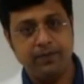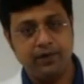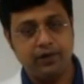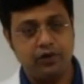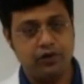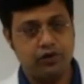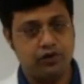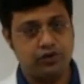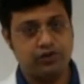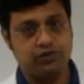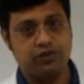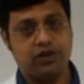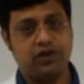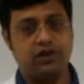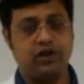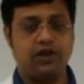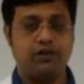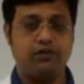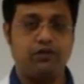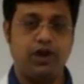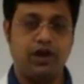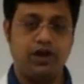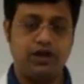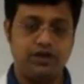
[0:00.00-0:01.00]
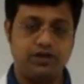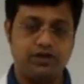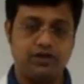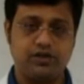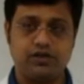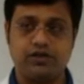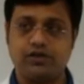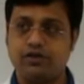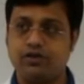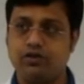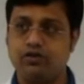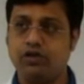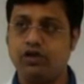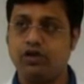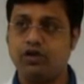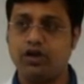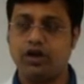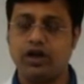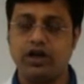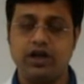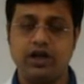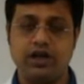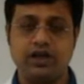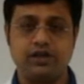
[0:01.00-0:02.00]
Those were the advantages to the
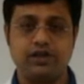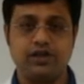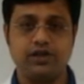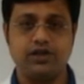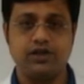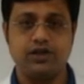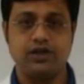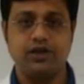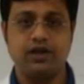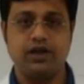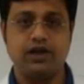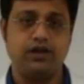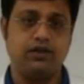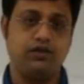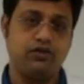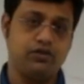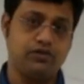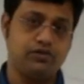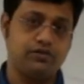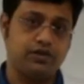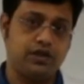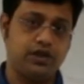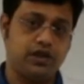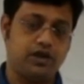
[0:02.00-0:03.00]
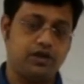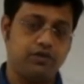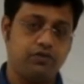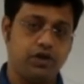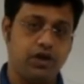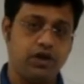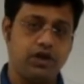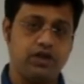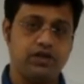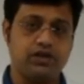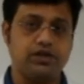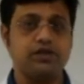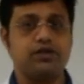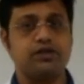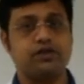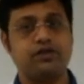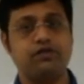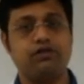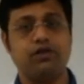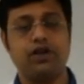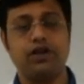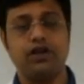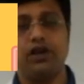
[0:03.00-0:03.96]
organization, and those were the advantages to an